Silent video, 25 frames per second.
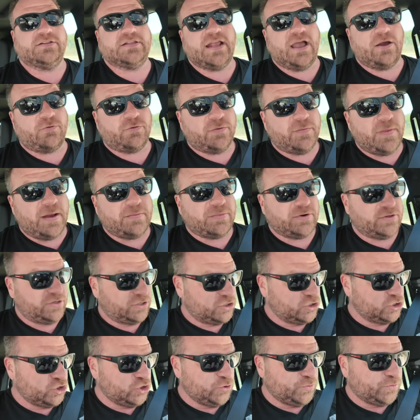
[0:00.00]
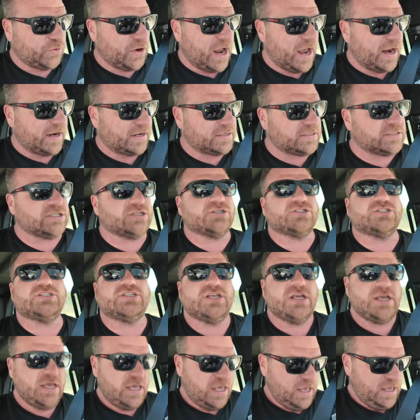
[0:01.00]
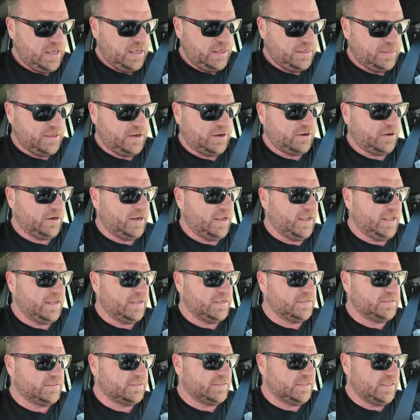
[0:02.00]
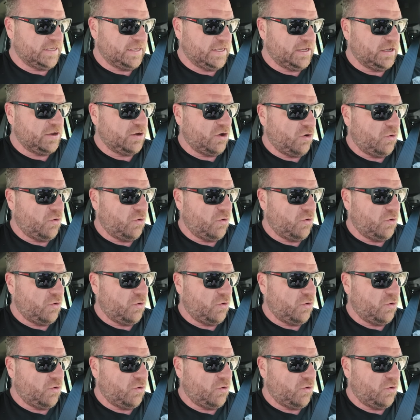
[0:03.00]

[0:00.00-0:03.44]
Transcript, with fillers: Now remember, there's two products. There's there is the